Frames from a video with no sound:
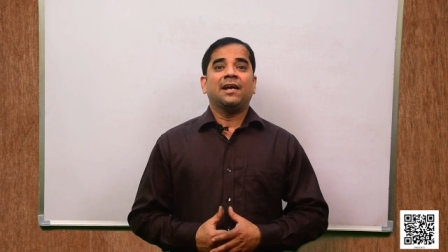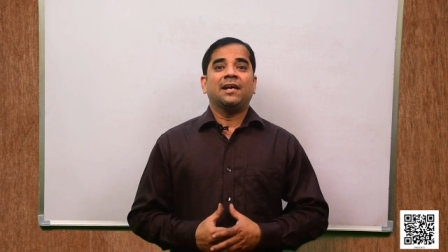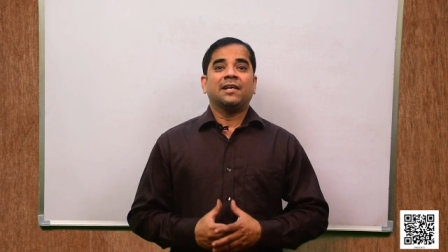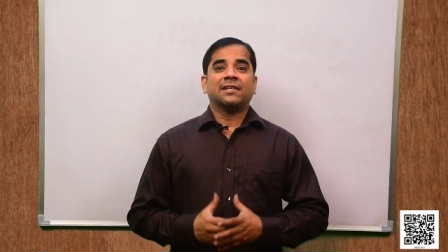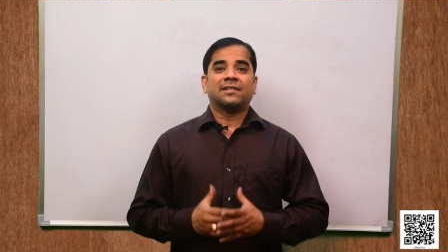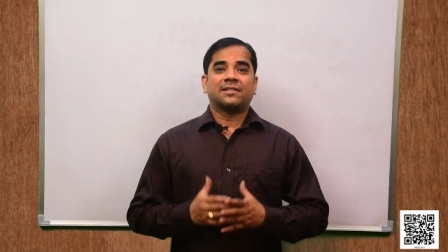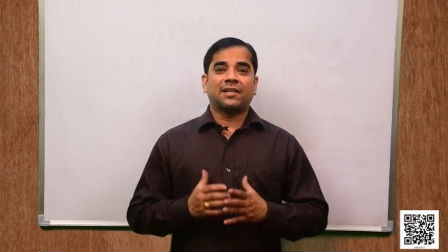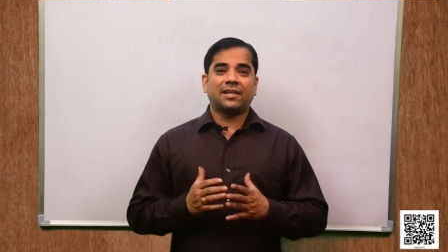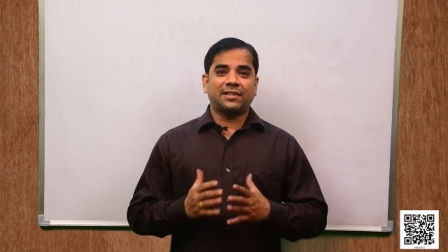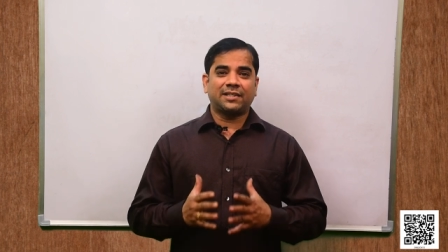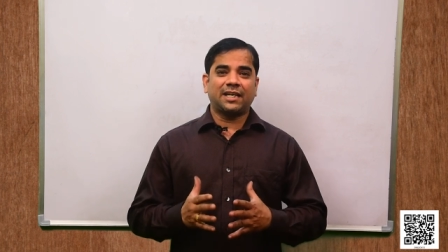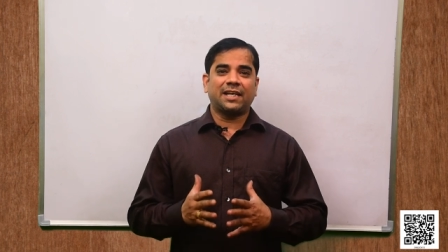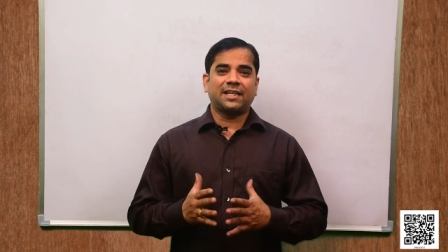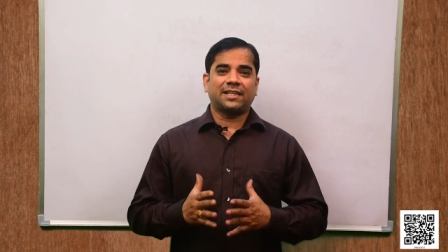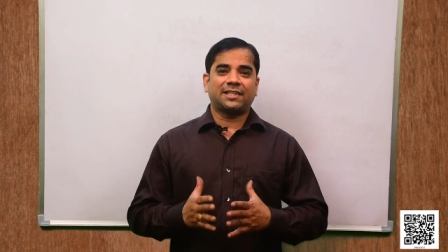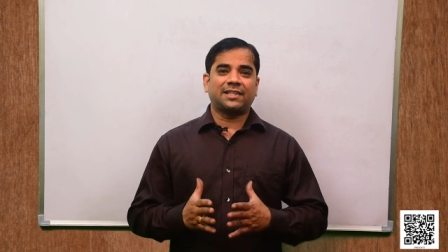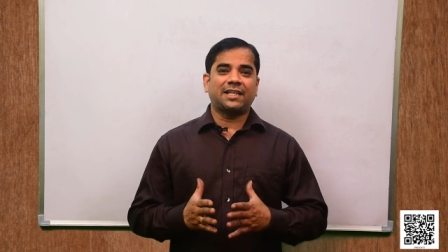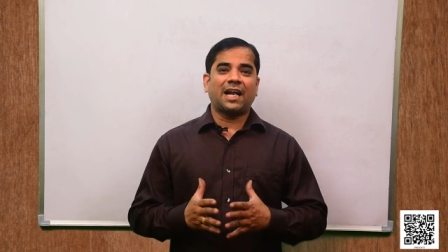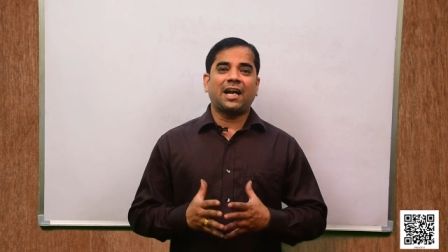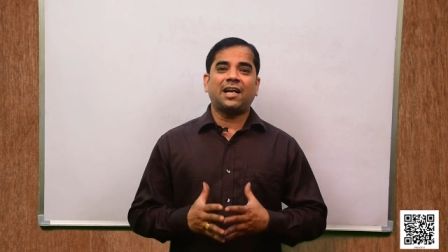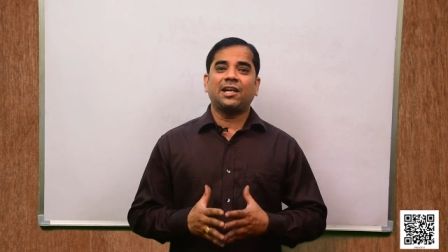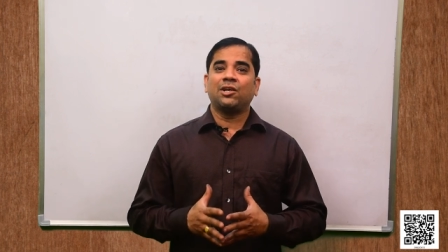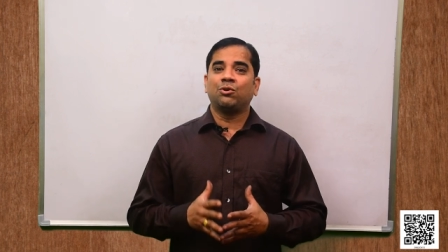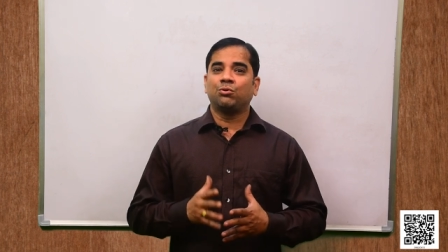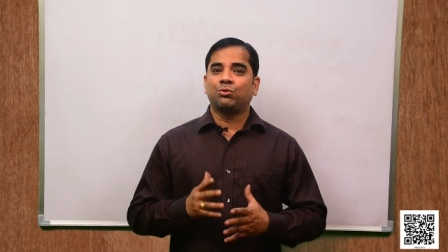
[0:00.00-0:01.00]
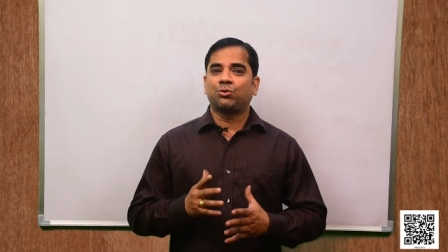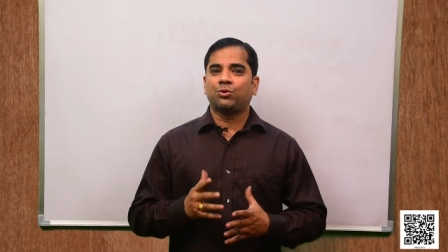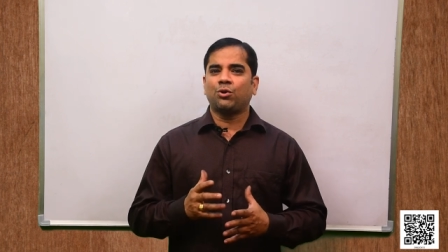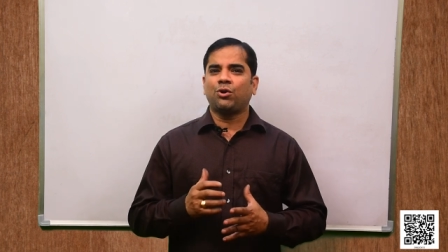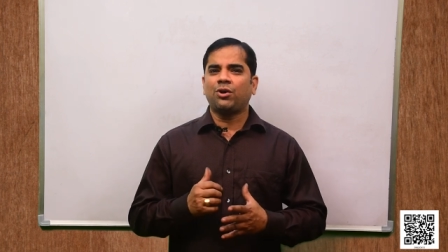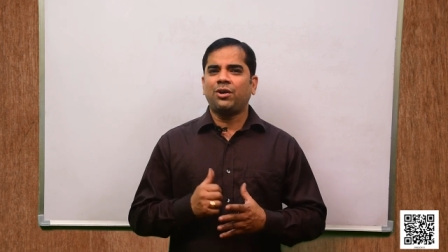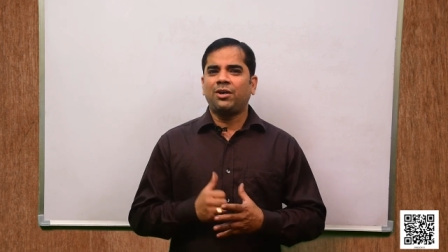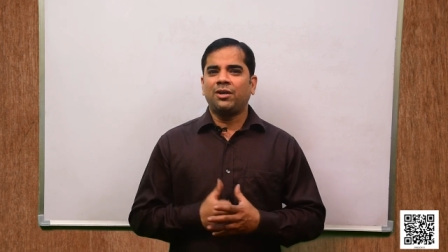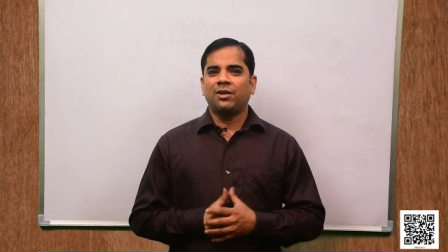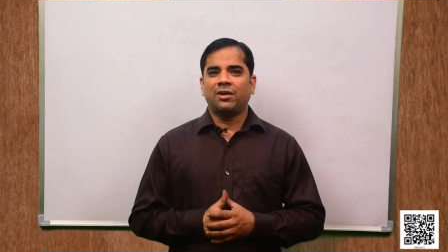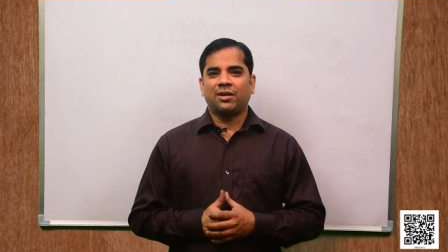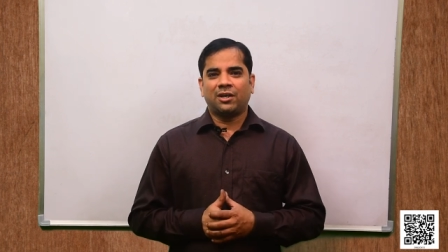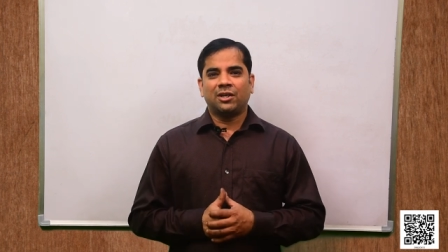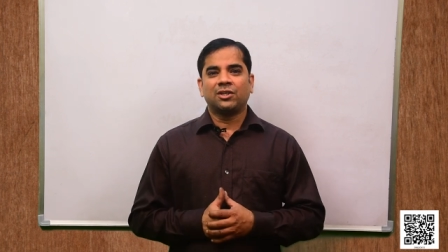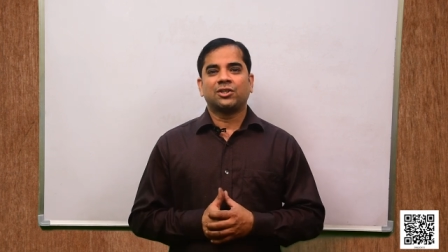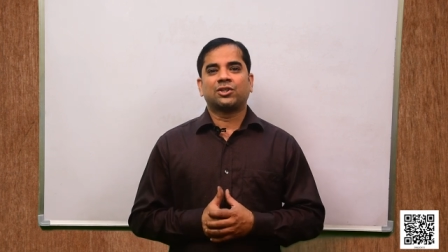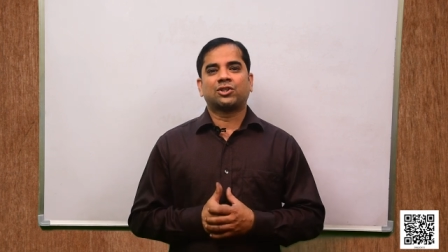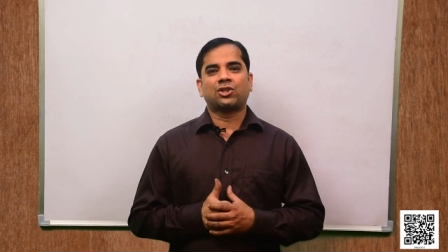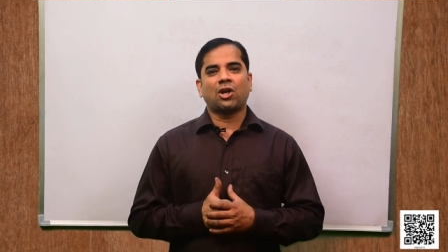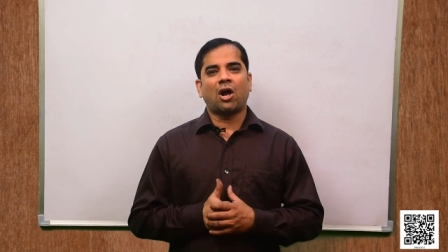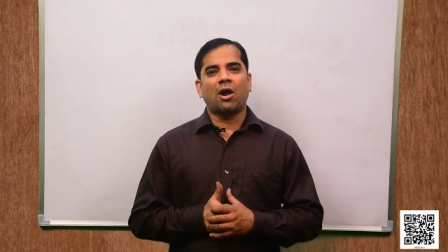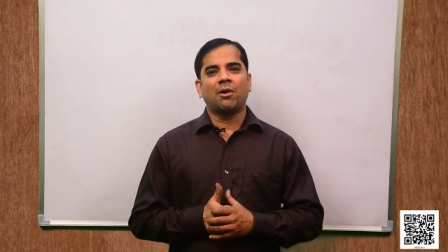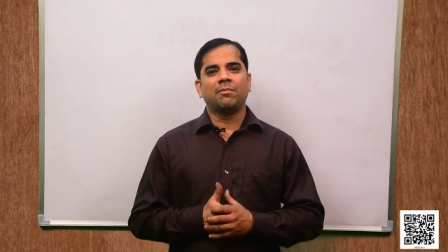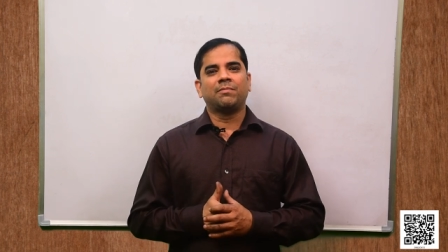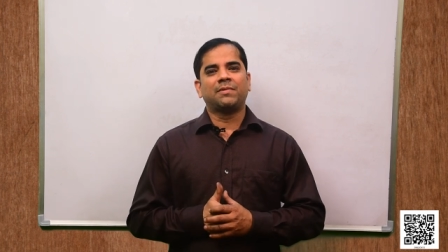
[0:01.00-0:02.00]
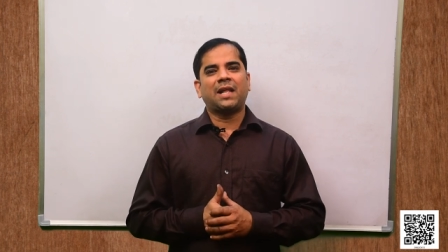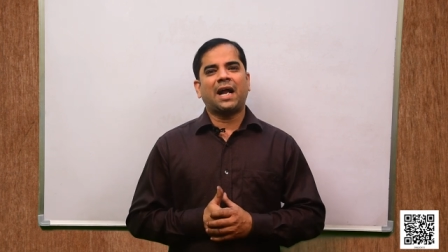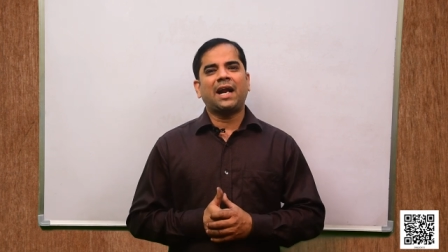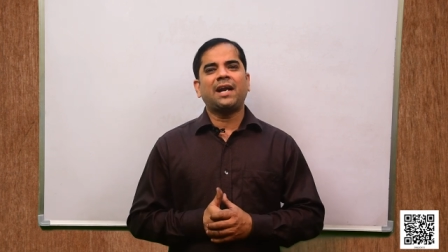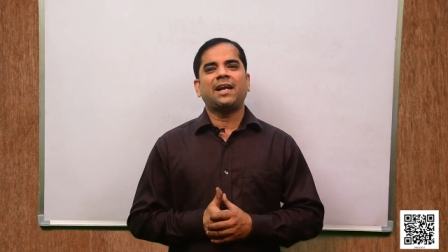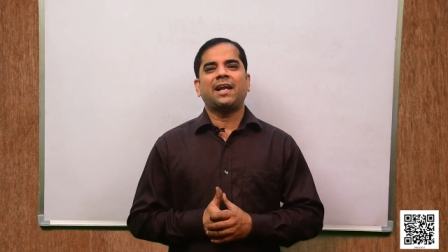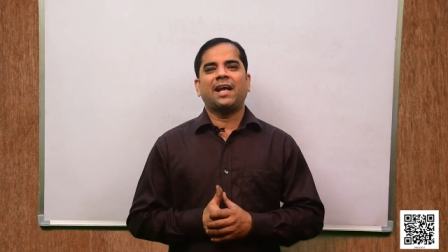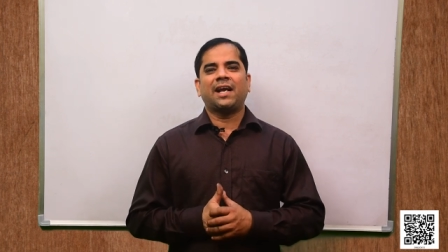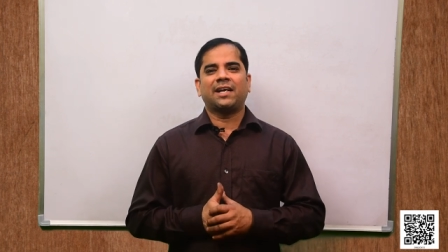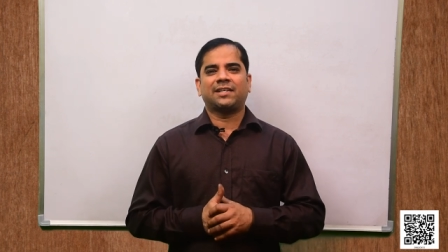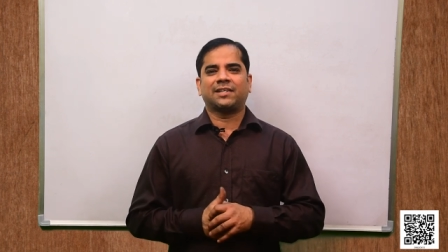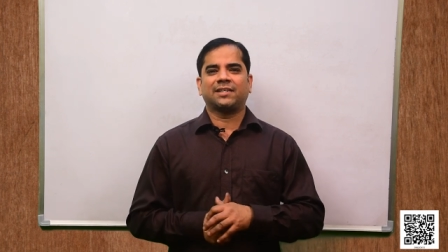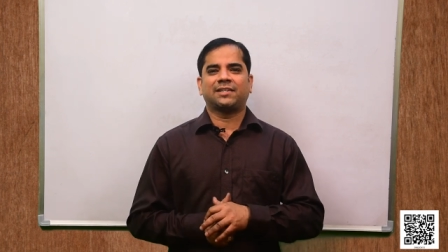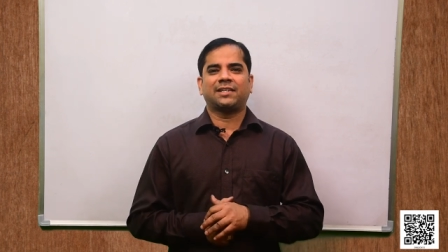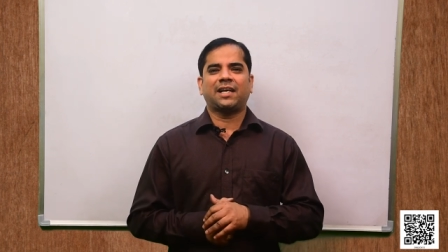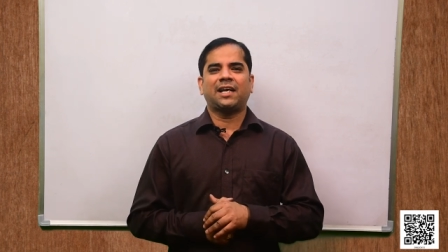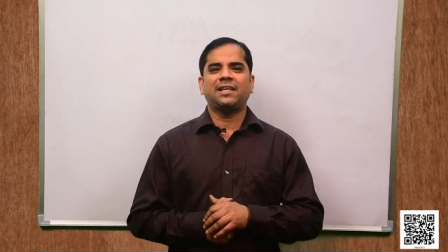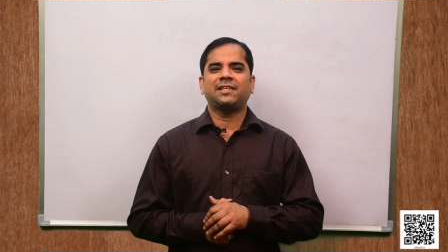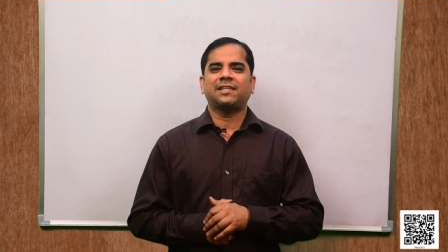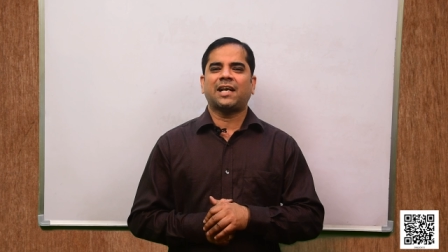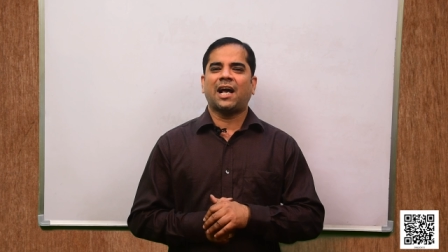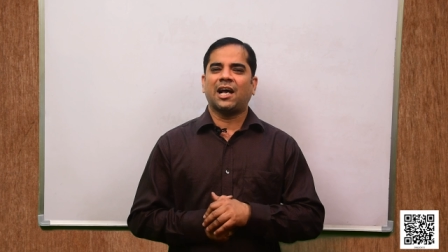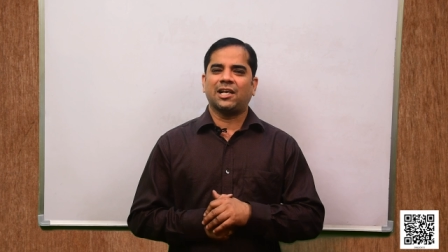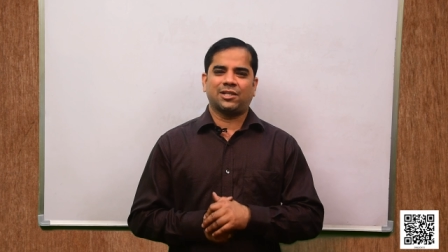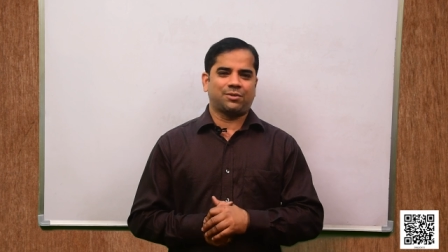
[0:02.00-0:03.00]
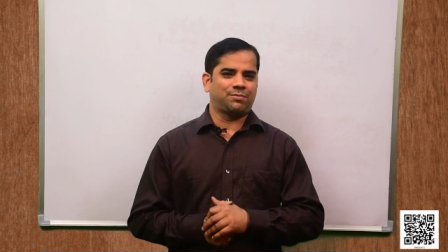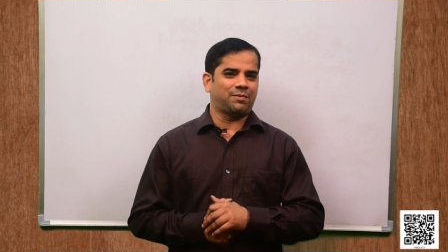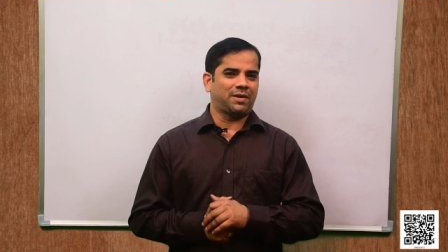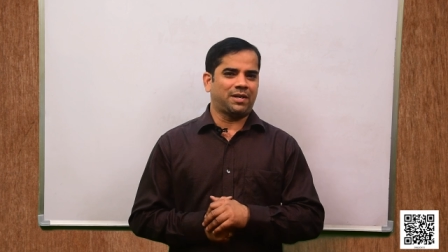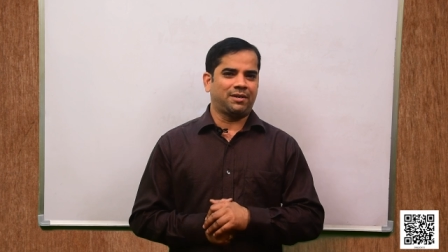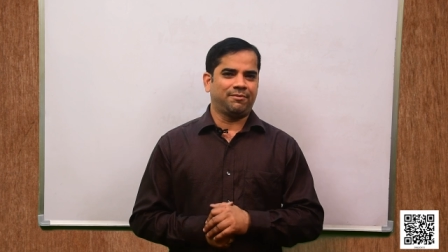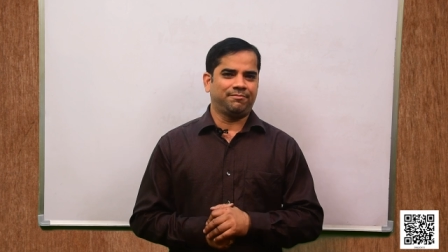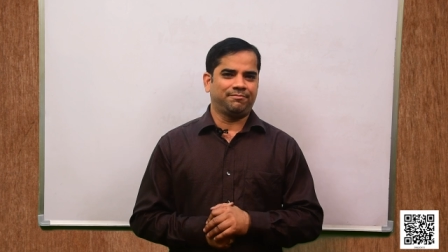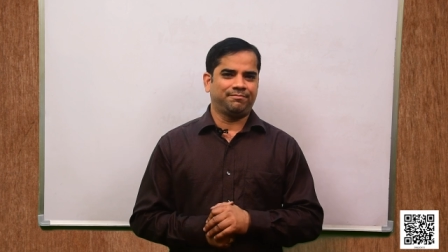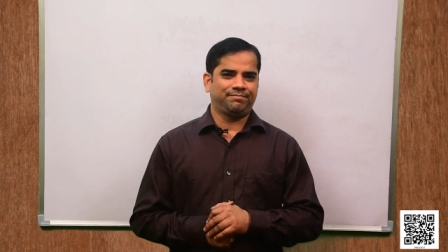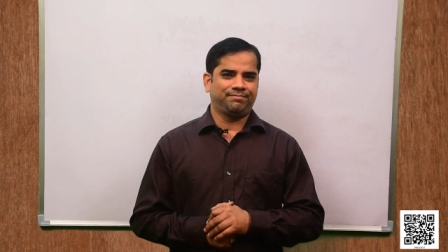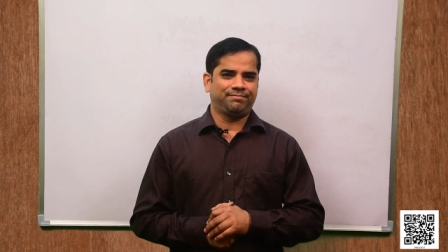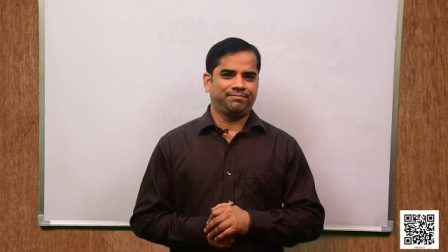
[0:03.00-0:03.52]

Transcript: suggest that you should solve that exercise as well.